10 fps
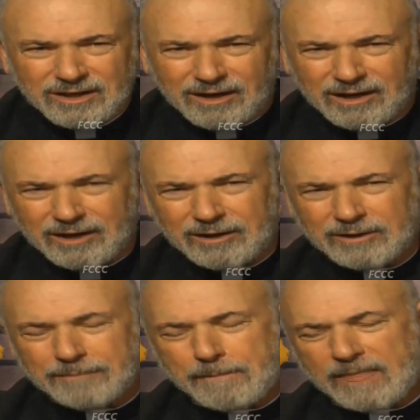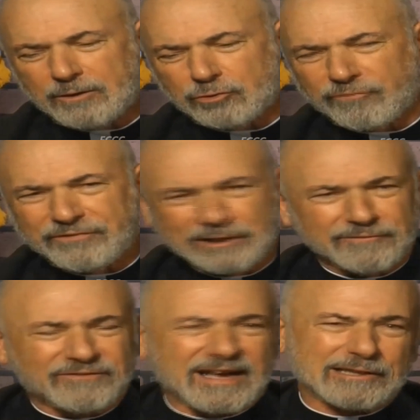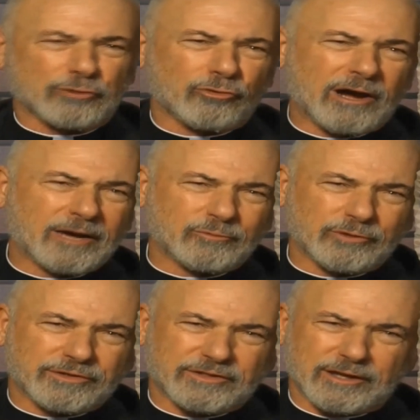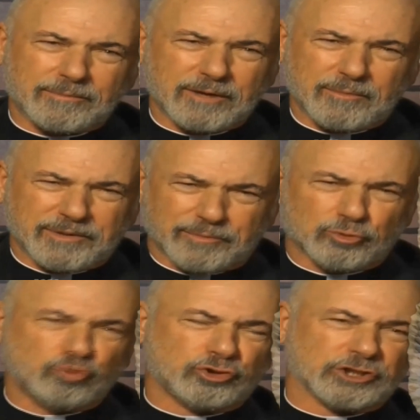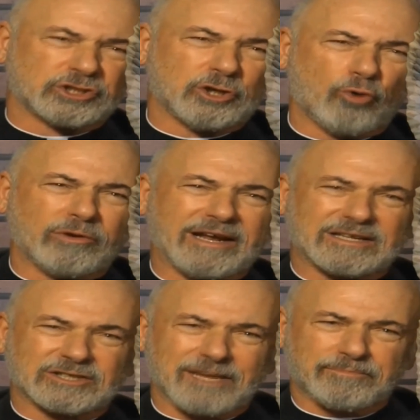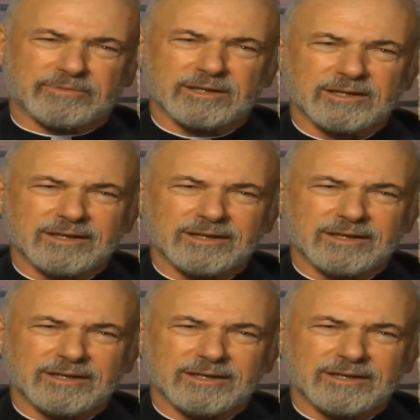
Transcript: to fiddle-faddle around with people who just don't accept